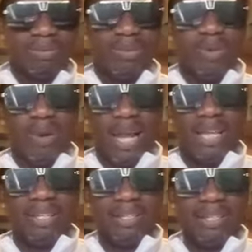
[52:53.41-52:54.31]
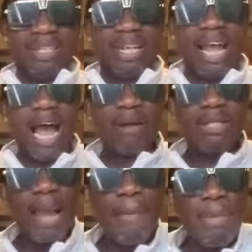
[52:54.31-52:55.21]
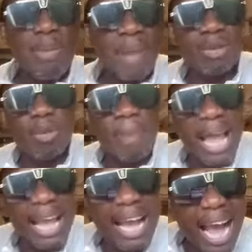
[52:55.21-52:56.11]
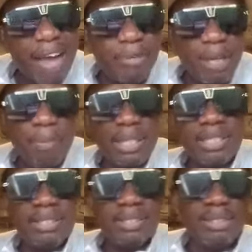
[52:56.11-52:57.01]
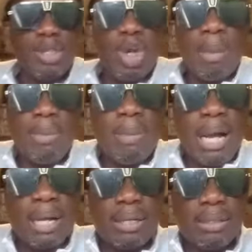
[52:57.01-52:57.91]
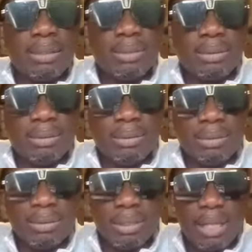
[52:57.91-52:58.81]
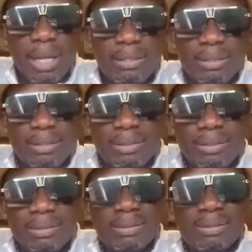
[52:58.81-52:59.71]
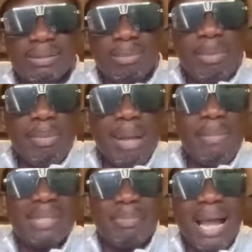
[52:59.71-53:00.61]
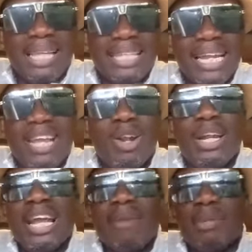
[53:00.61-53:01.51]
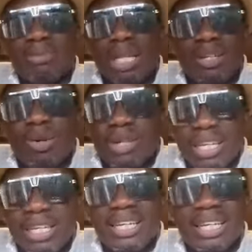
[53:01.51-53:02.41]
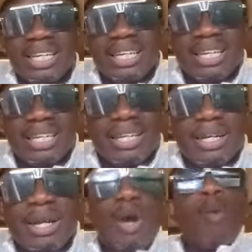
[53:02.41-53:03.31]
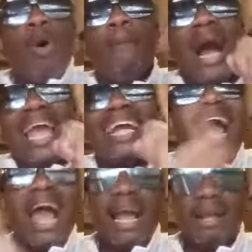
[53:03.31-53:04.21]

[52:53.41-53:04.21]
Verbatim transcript: You know why? I'll tell Baby Mark to buy a car for the person. You know Baby Mark? Yes. Baby Mark must buy. It's a day hello money. Look. We'll buy a car.